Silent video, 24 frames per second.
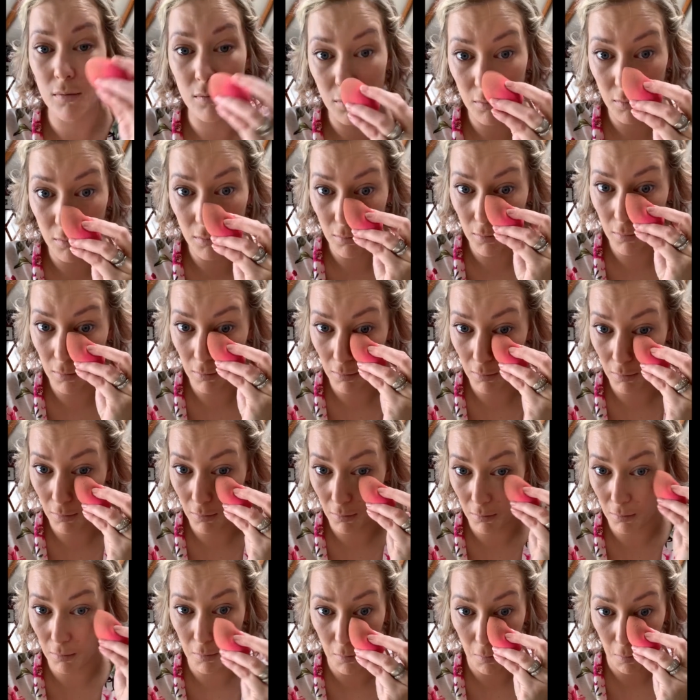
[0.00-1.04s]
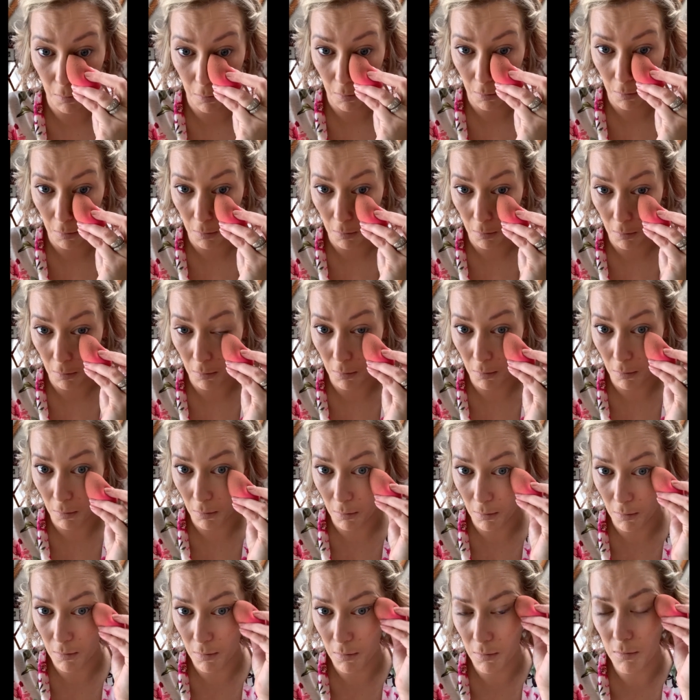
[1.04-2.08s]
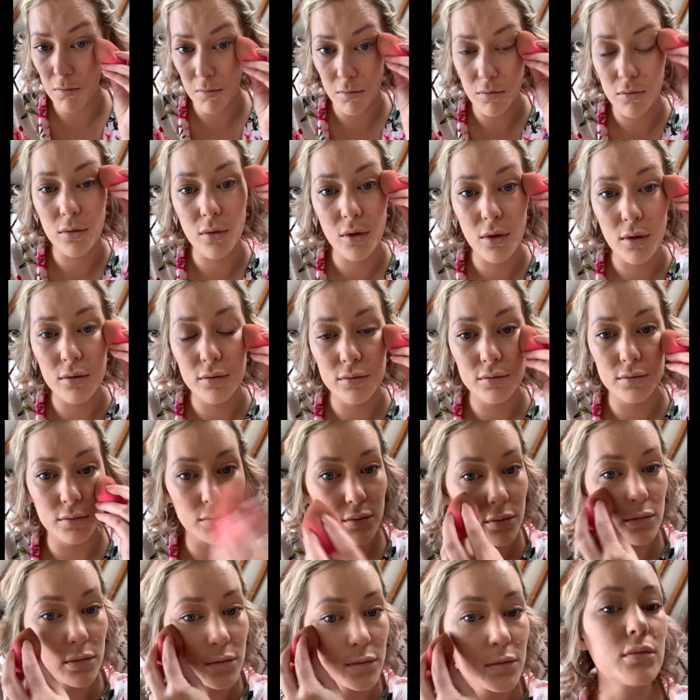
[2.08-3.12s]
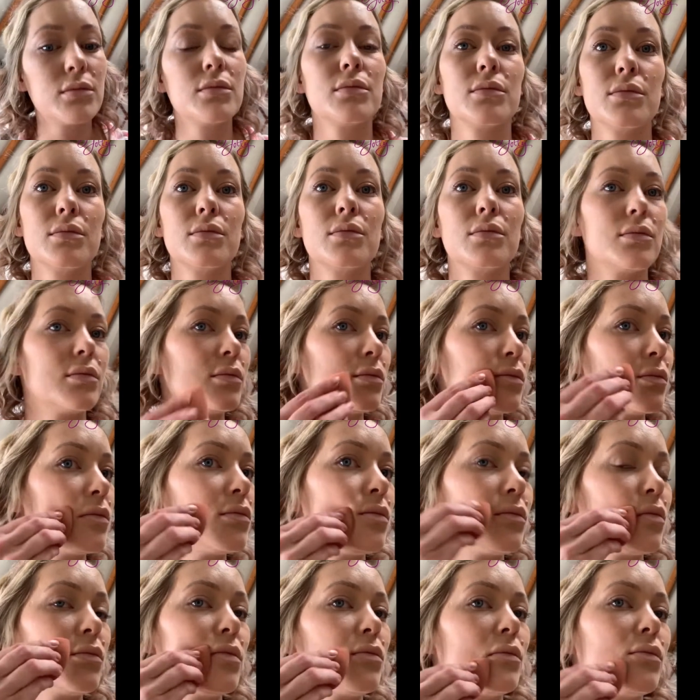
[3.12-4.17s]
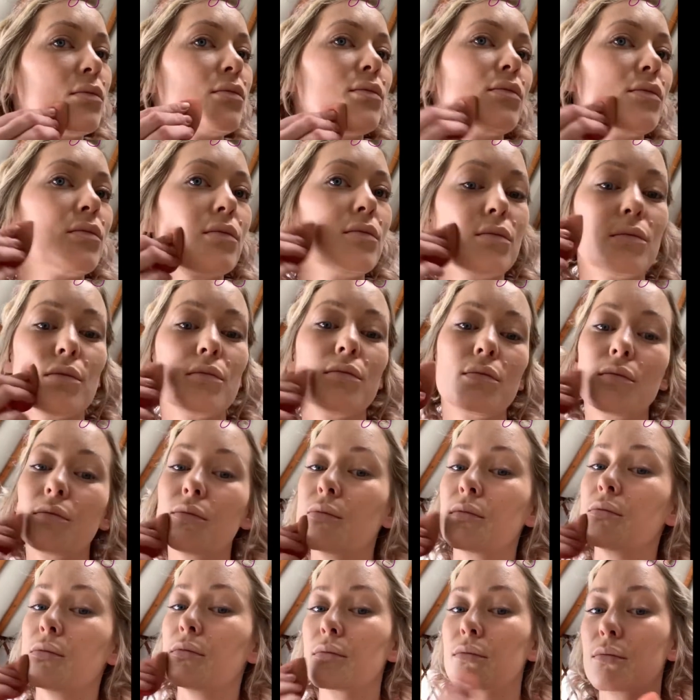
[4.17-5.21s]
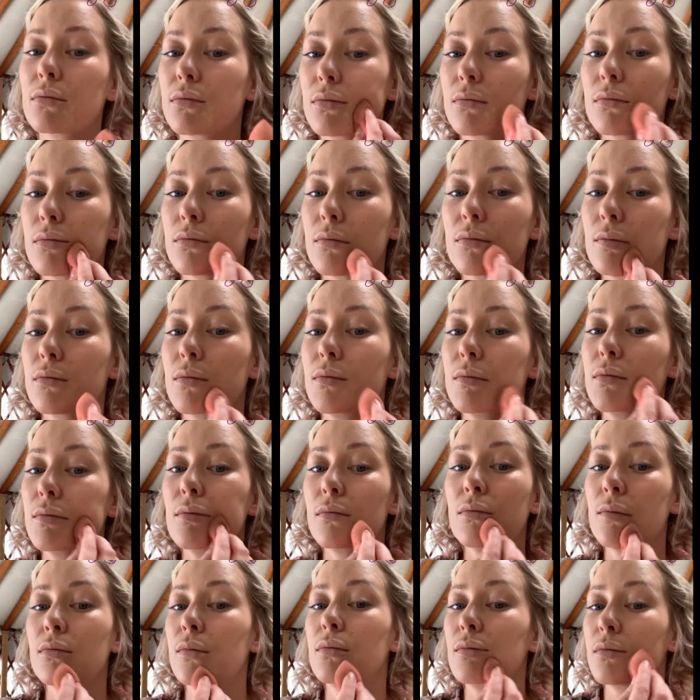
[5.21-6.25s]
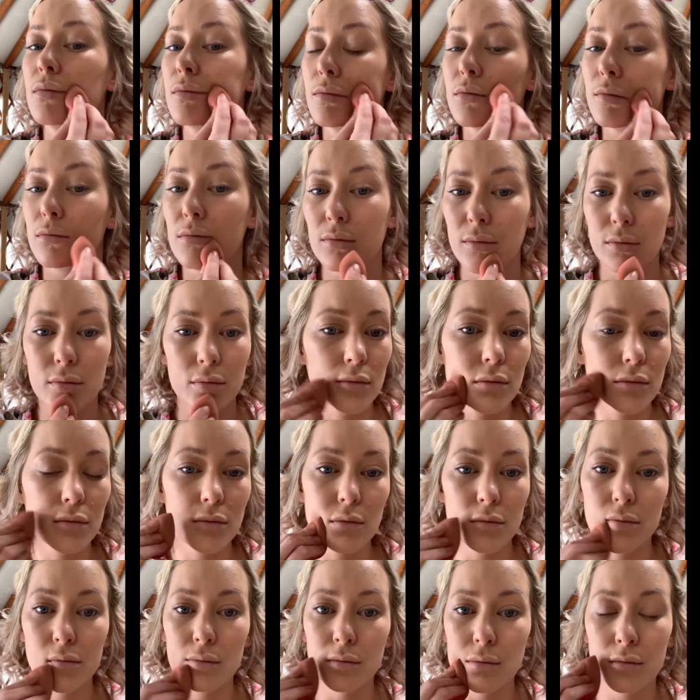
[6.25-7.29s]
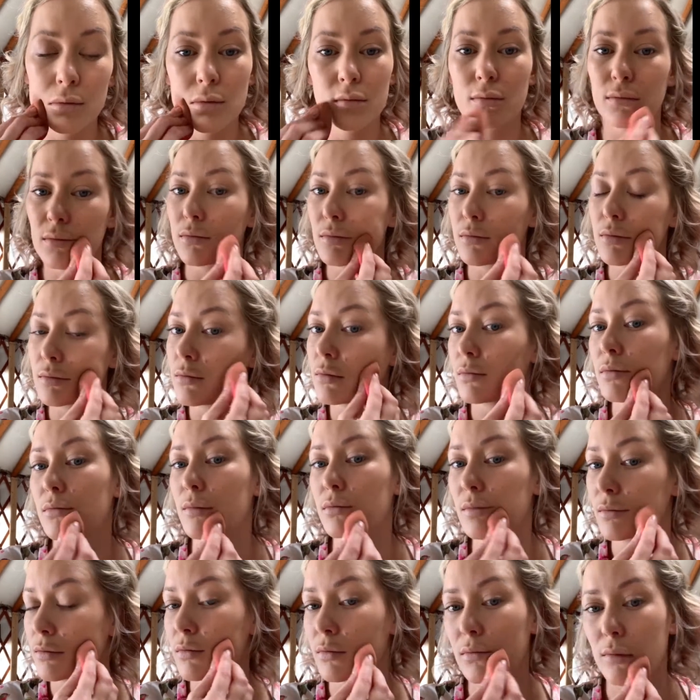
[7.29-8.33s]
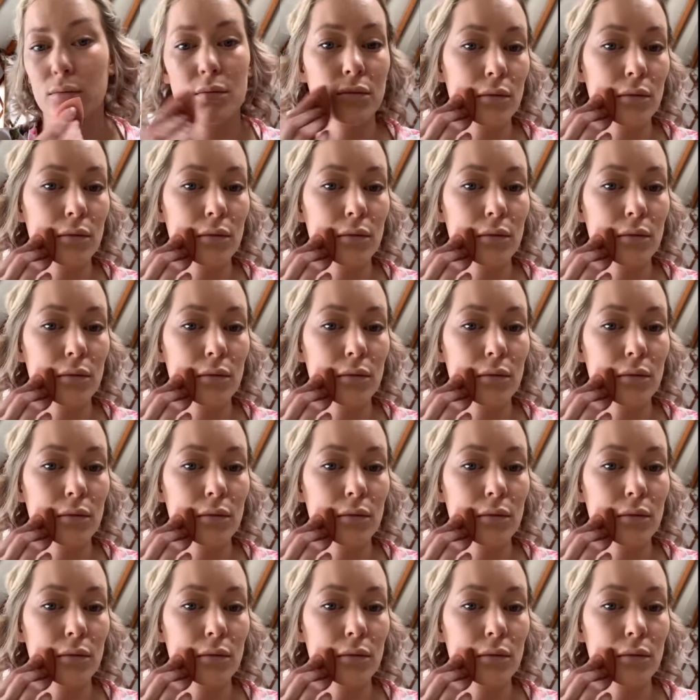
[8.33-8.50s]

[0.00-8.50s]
Make sure that you're using yours wet. It works so much better when it's wet. And just a nice dabbing motion. Sometimes you do a little swipe, but mainly the dab.